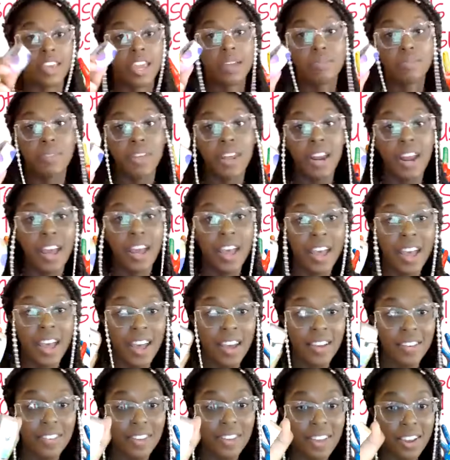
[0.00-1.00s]
tape that I
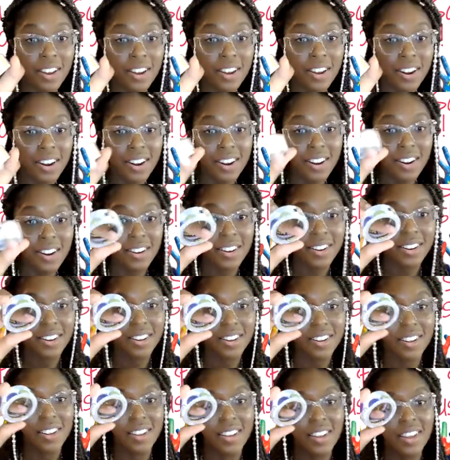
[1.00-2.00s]
have here.
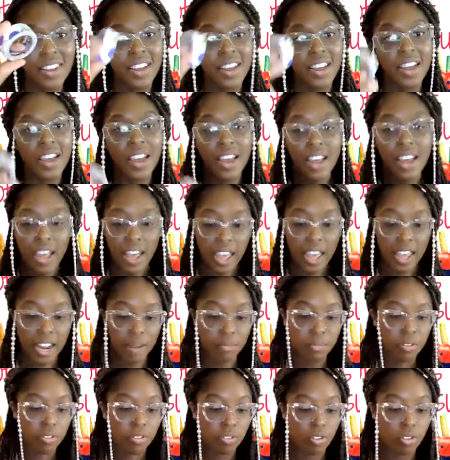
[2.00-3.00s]
And
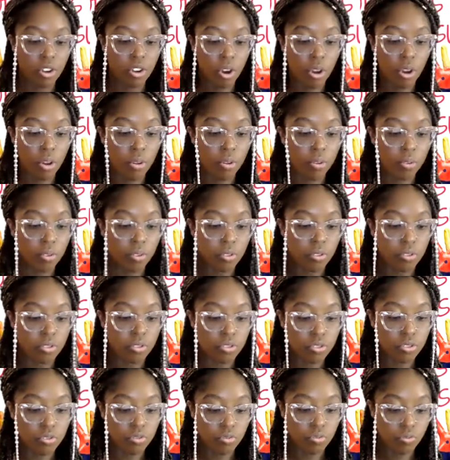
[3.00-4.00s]
I'm just gonna
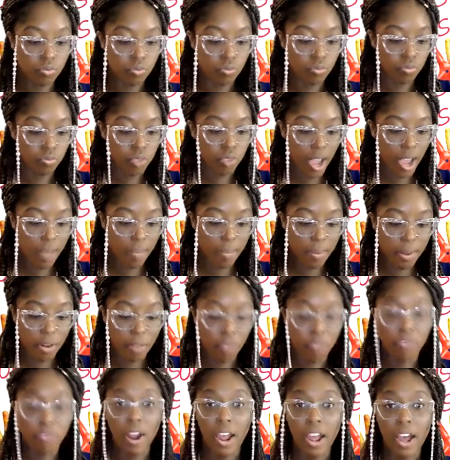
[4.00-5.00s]
wrap it
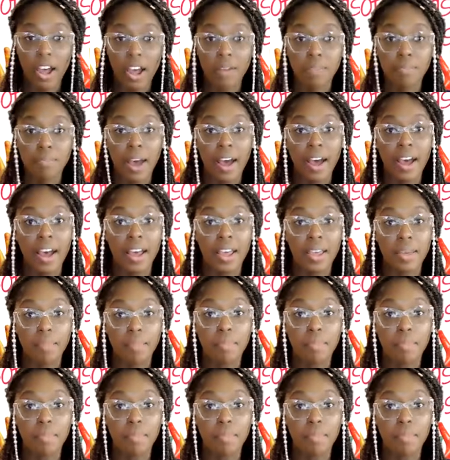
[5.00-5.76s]
around my